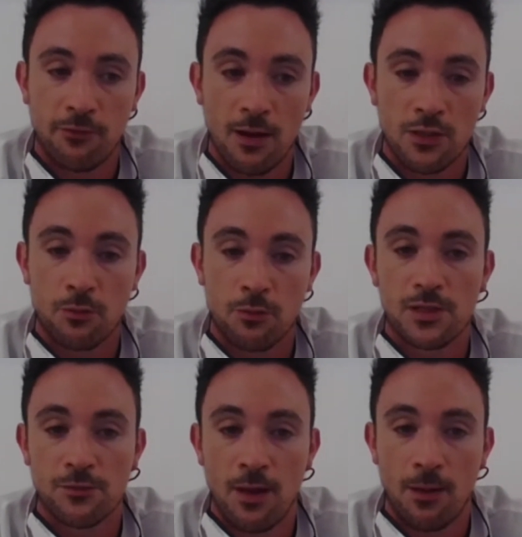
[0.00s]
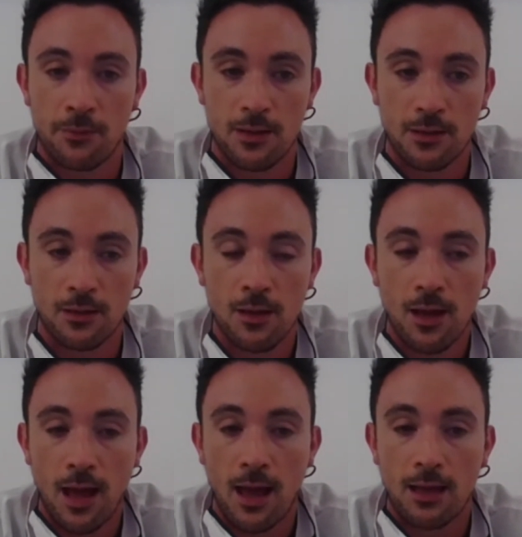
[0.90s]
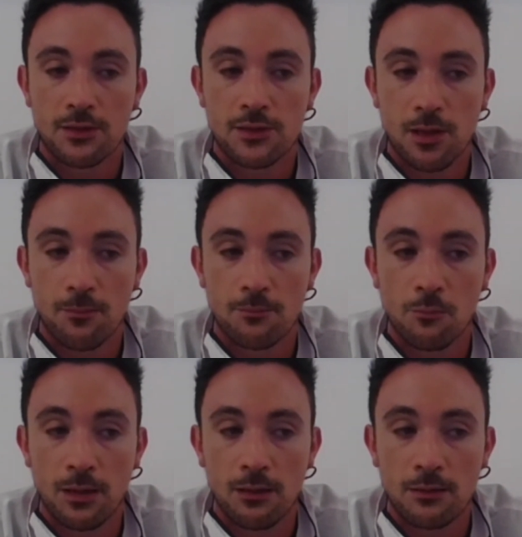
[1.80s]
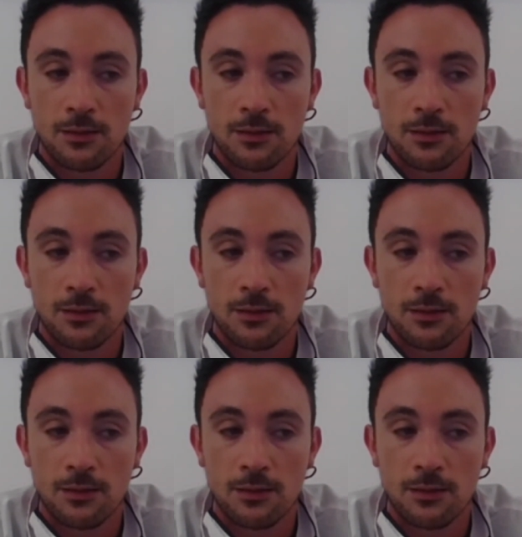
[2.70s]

range with this fabric, and with